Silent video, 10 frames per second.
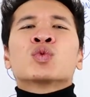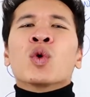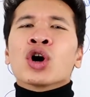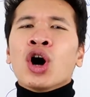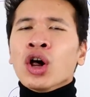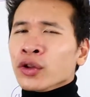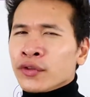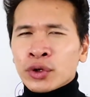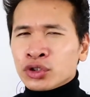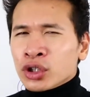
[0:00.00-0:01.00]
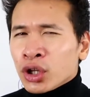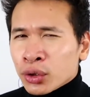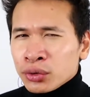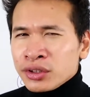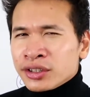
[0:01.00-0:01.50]
wore all of those
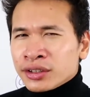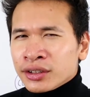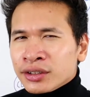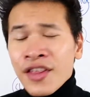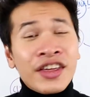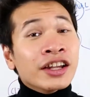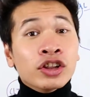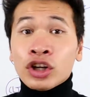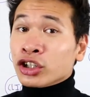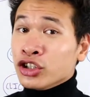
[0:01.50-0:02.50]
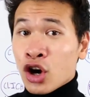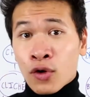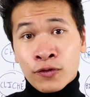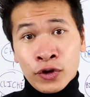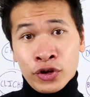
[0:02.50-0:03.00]
clothes? Then look
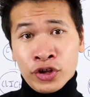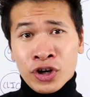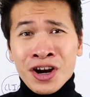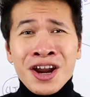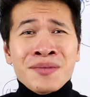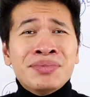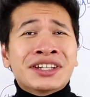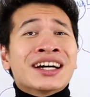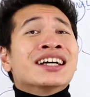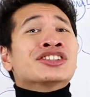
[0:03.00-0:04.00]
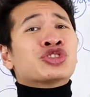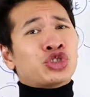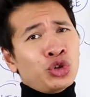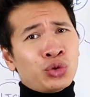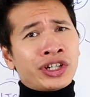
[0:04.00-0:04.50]
no further, because
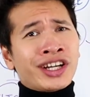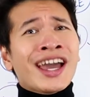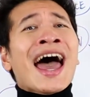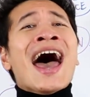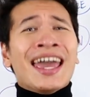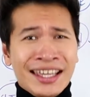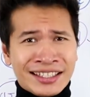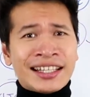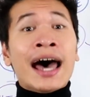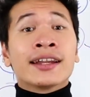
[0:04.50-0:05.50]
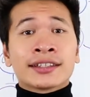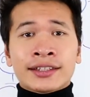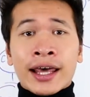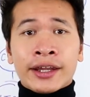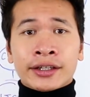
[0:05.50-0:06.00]
Zouk is that
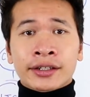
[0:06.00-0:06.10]
aesthetic.